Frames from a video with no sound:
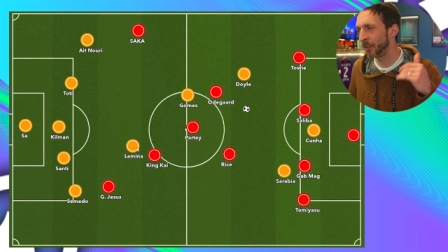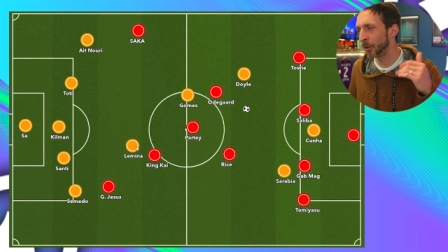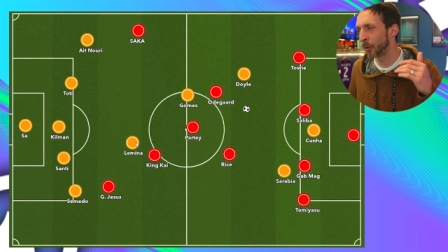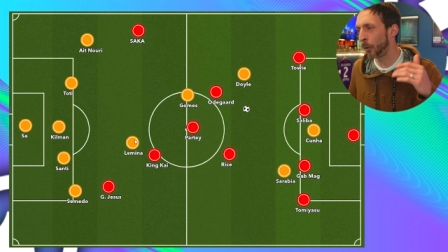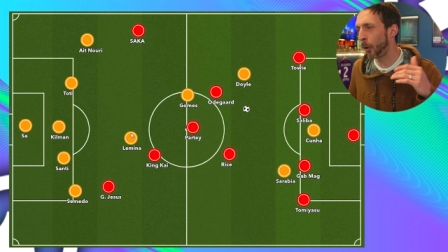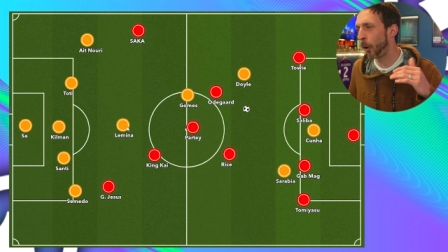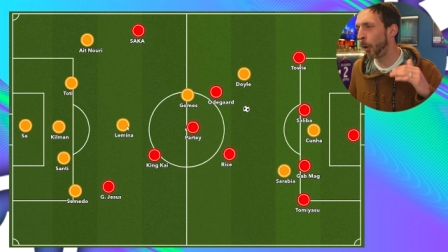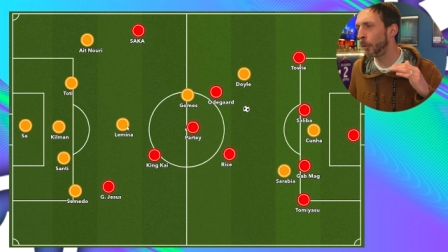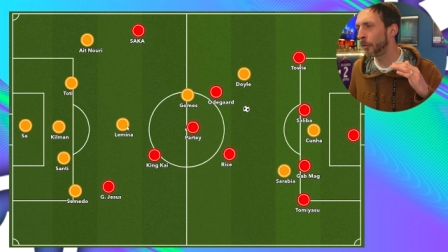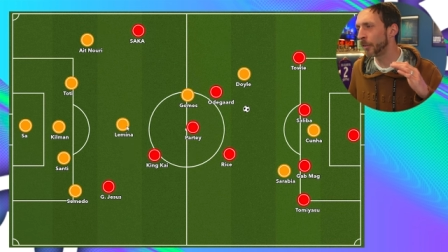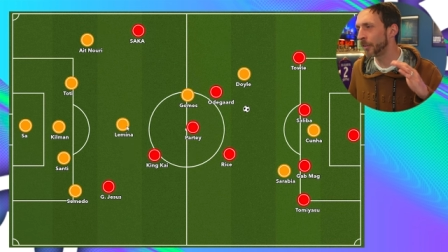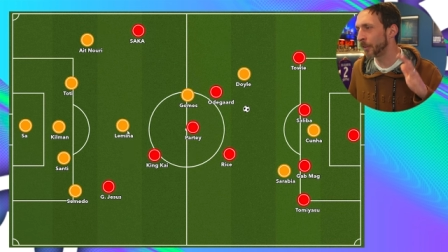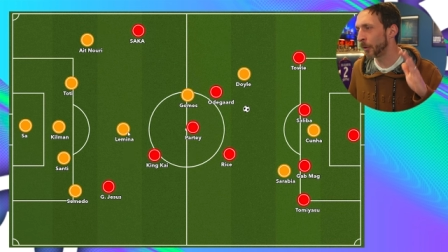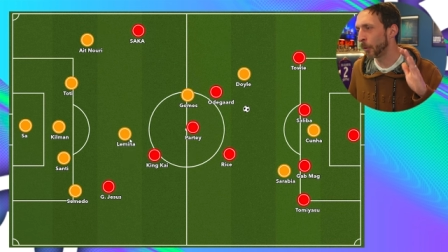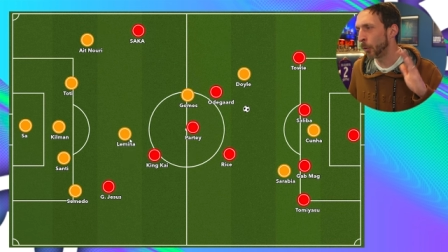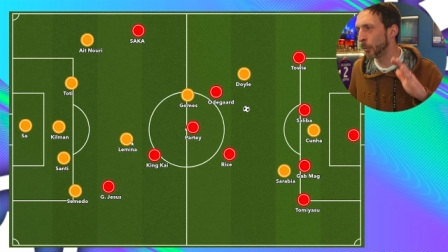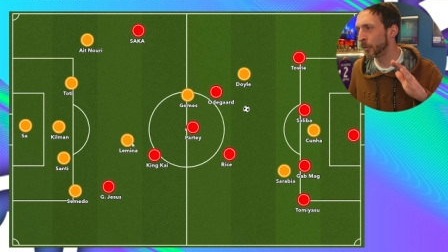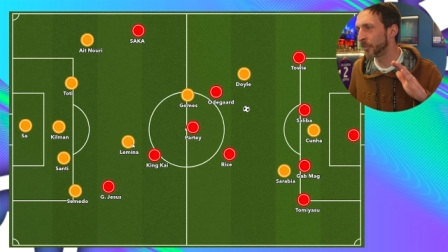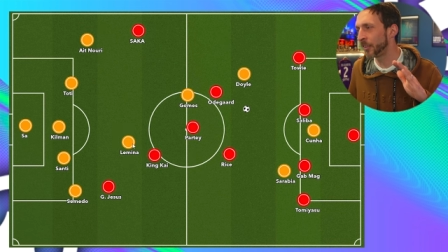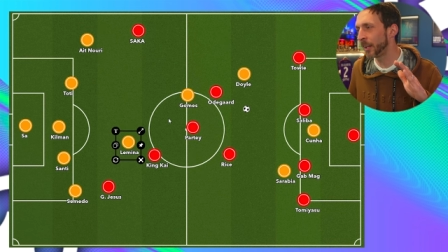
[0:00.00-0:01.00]
you know, all the,
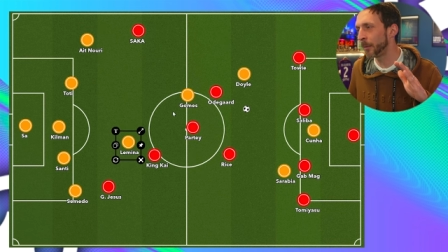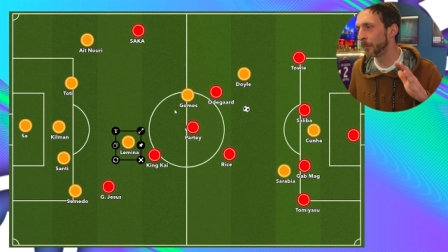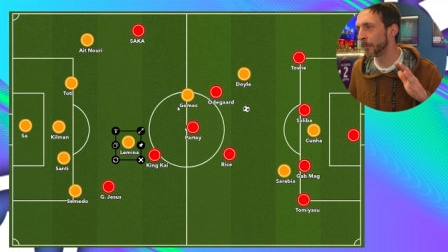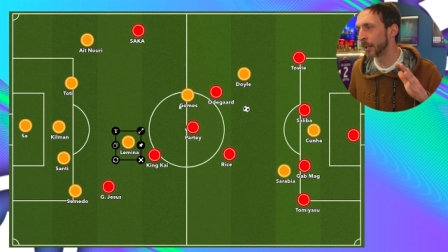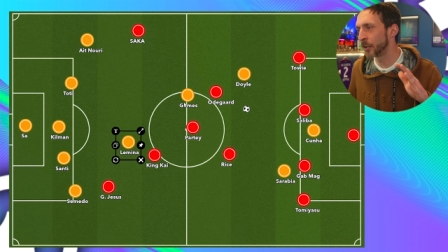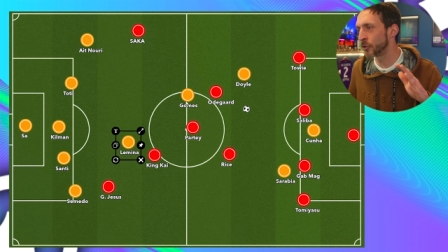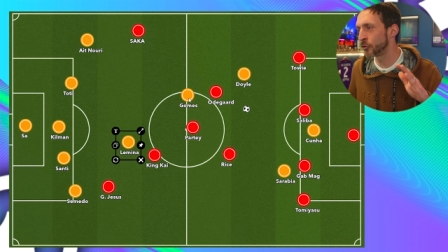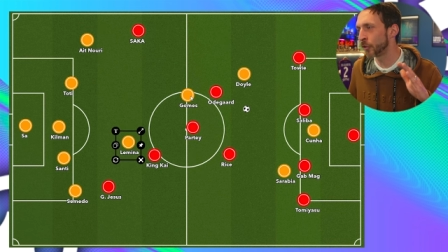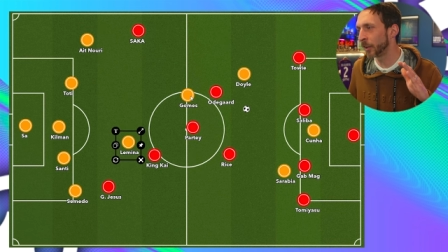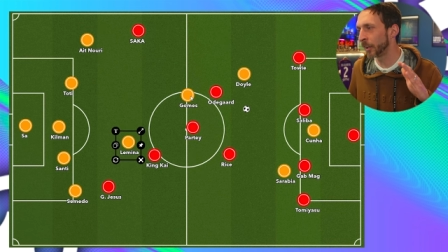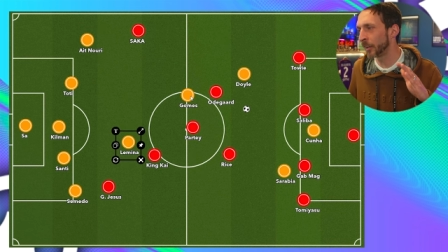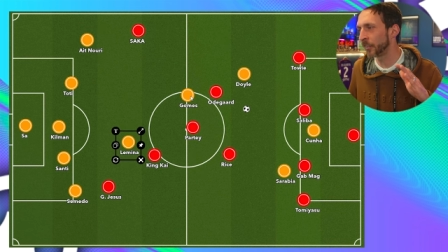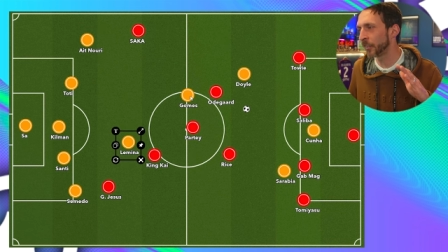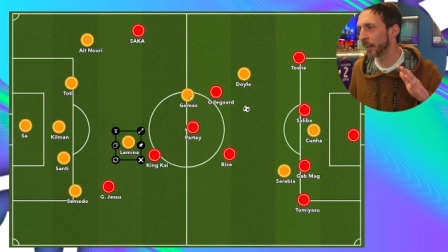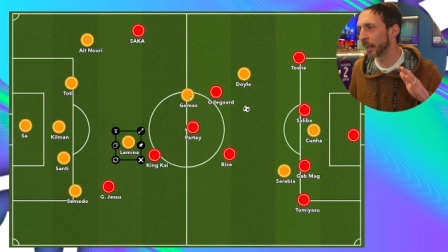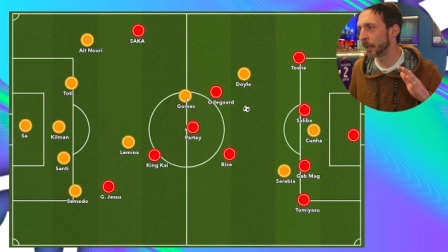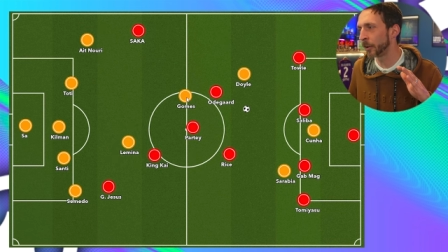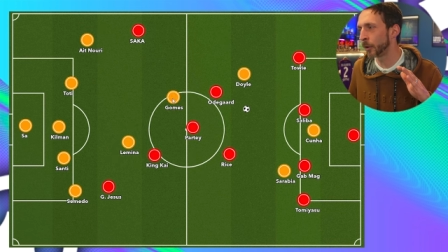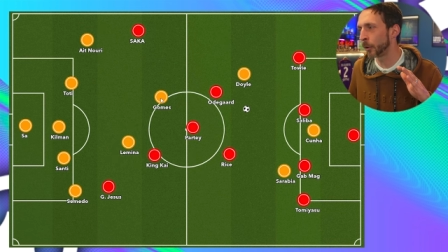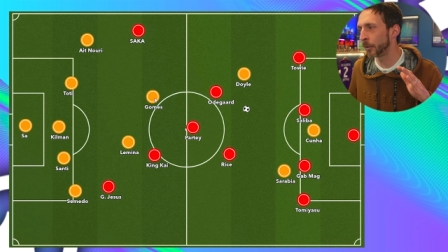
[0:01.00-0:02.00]
the whole team is really
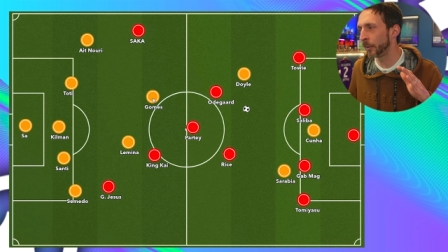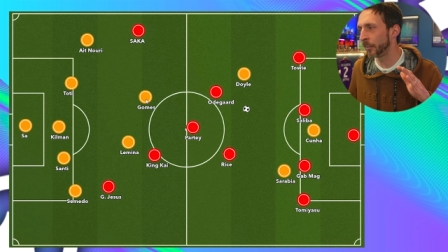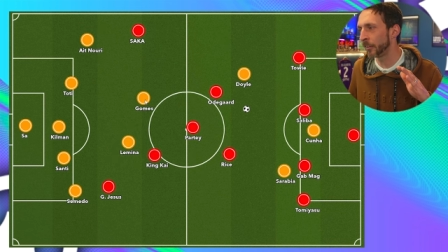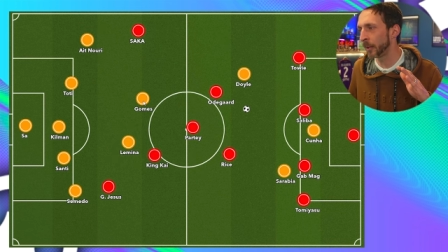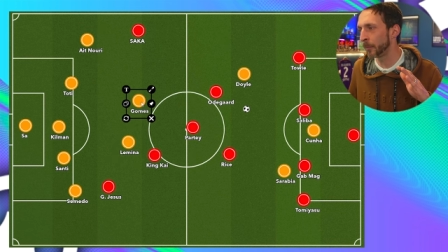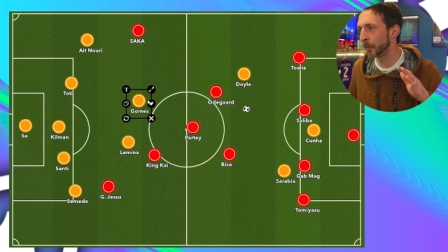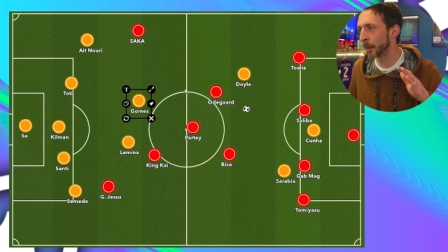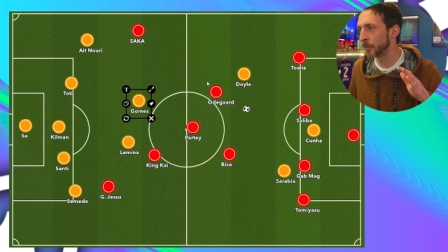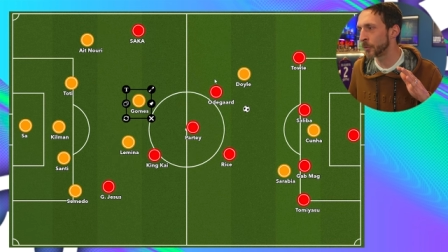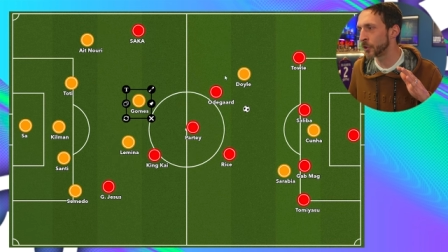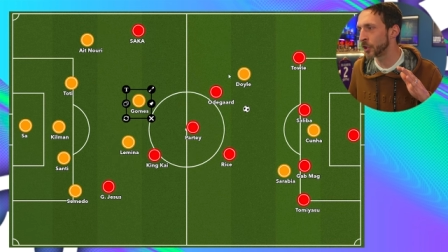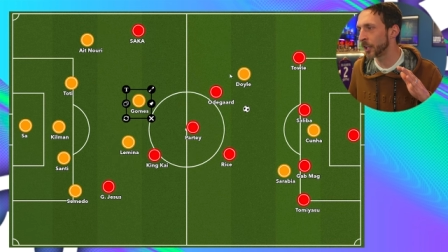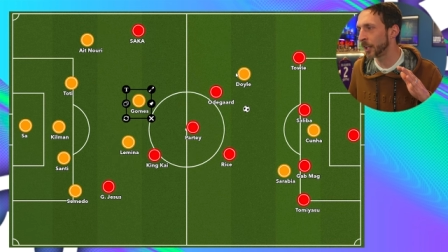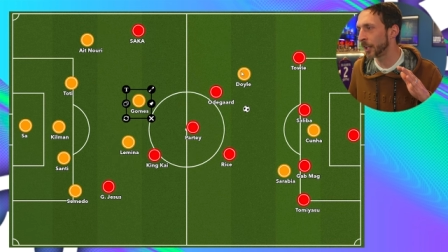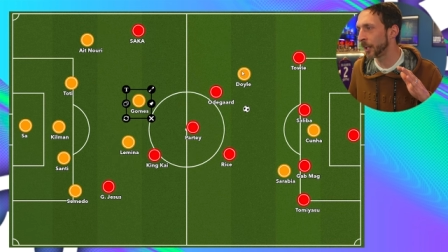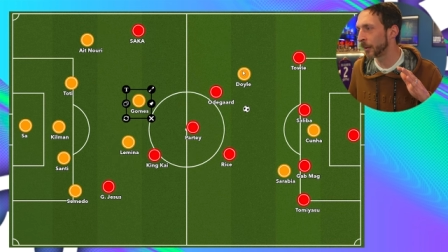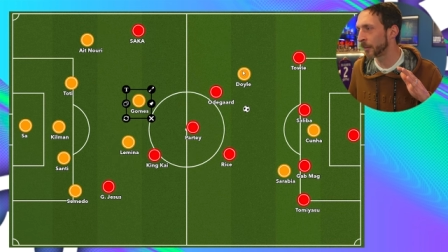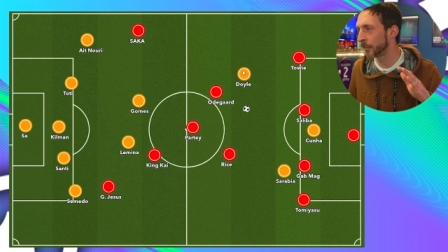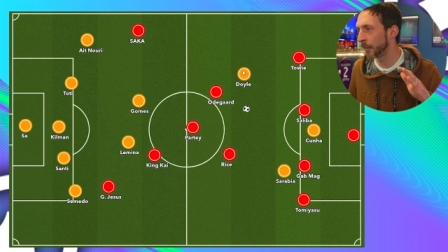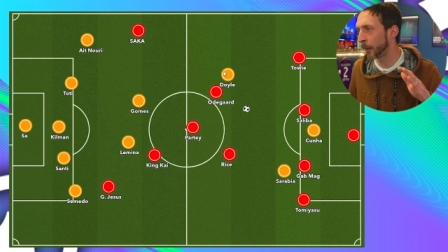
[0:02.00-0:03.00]
singing on the same hymn
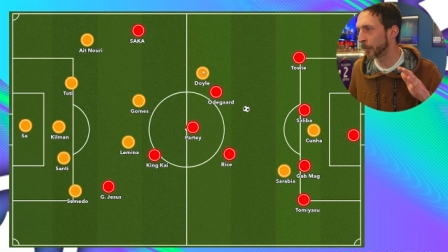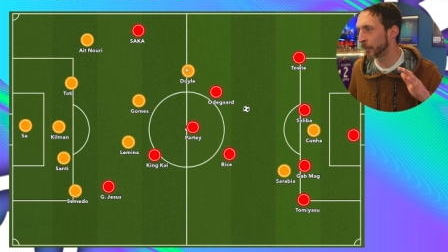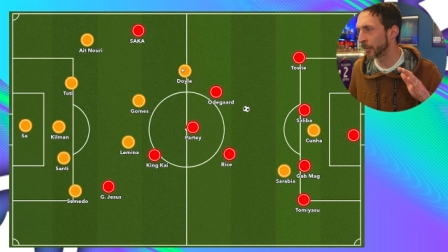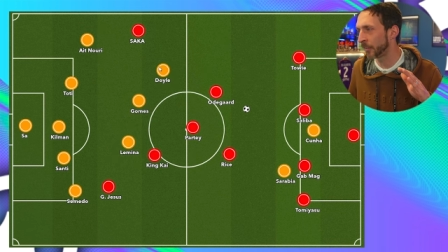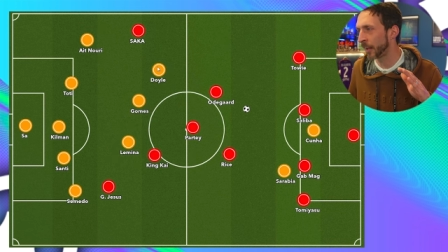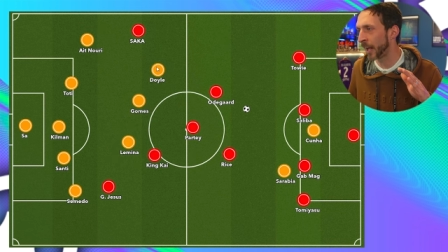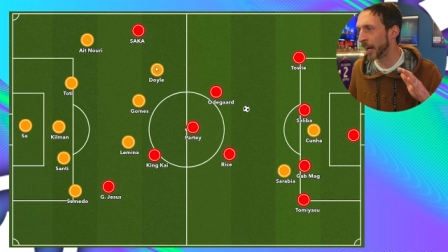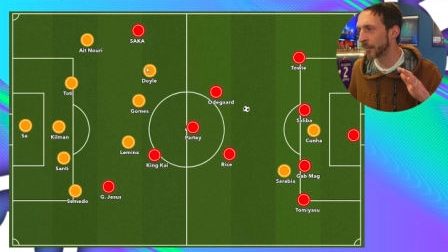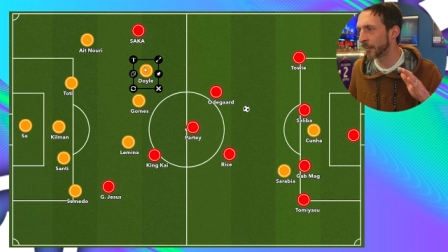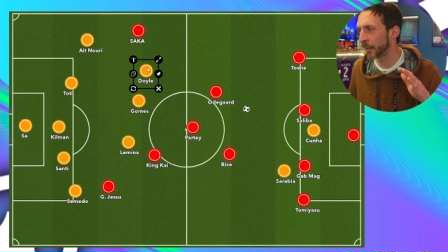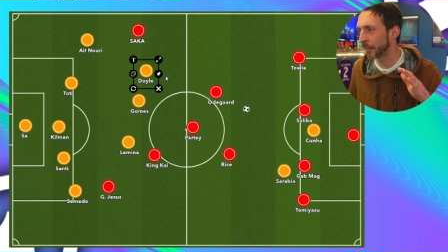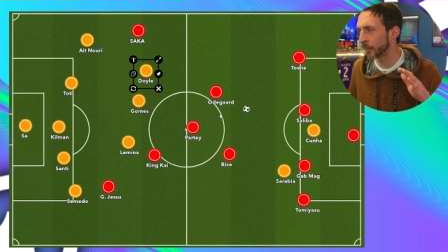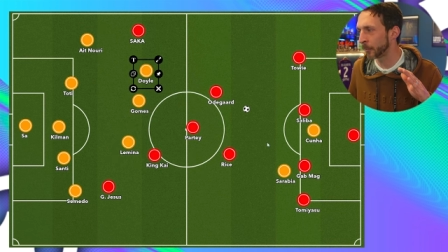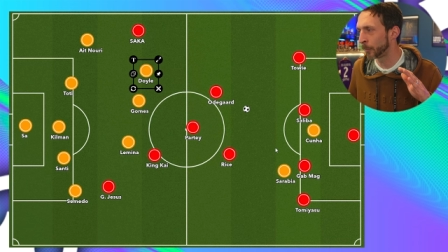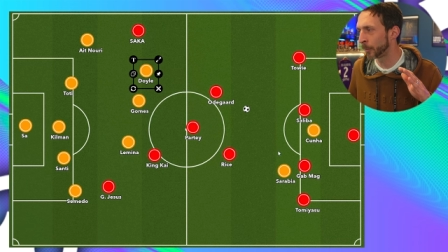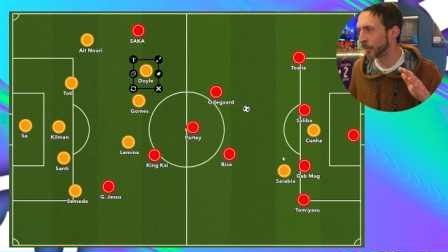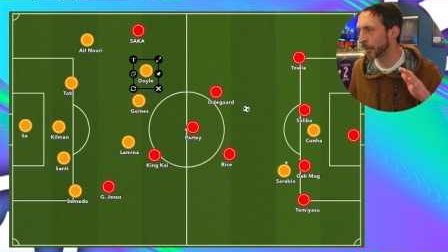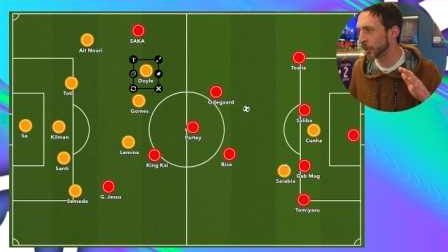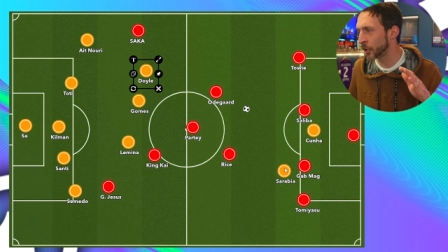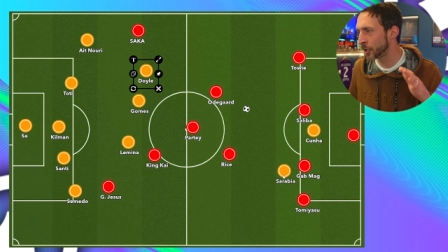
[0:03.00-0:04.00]
sheet here in terms of tactics
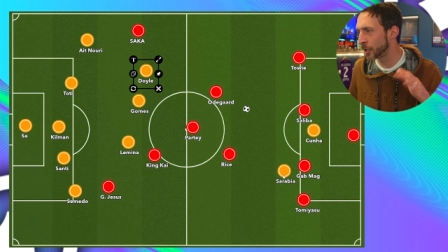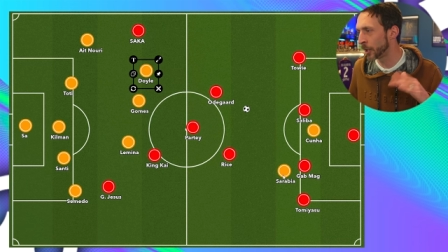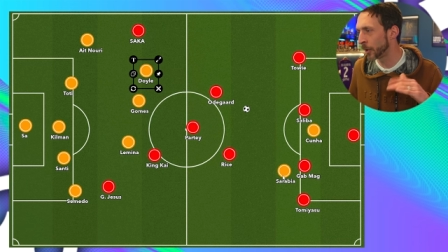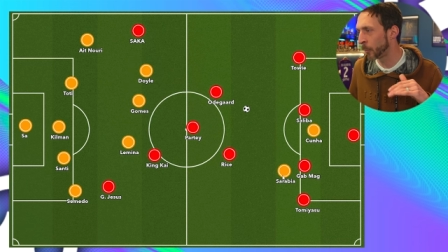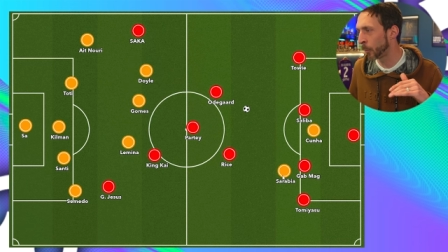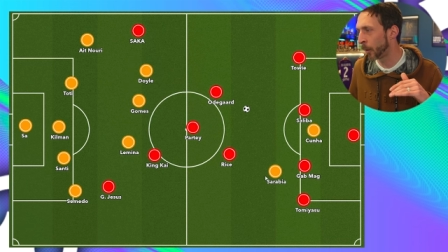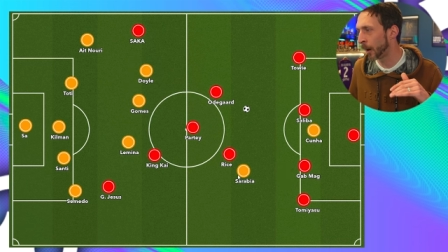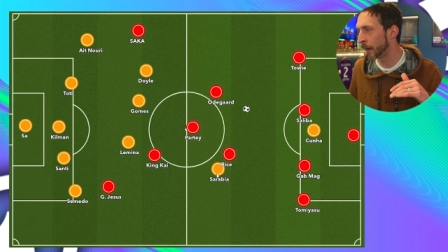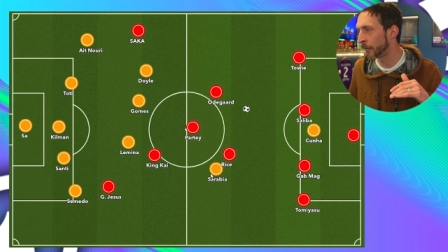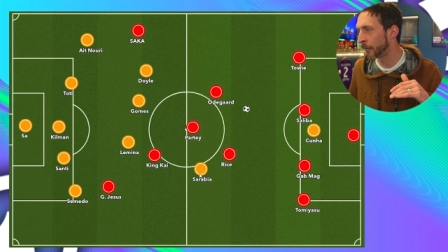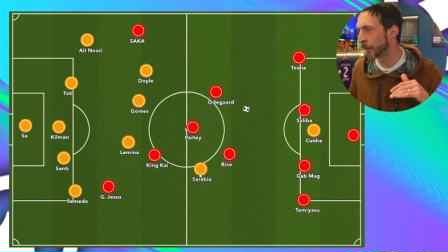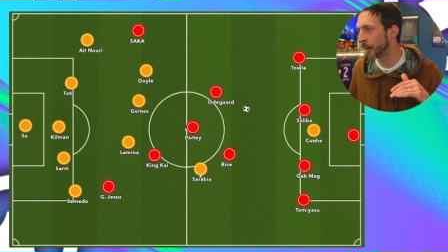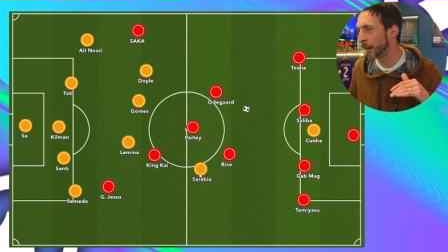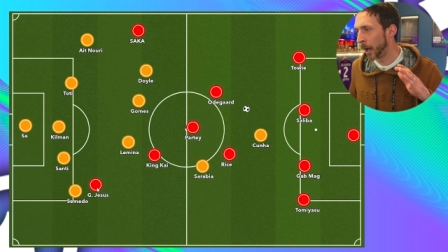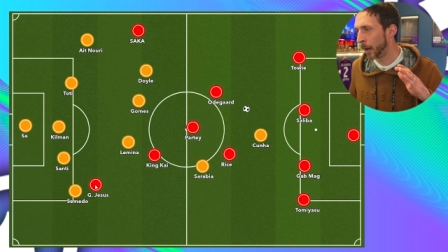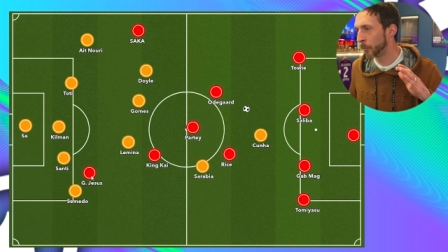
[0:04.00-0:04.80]
and positioning and whatever.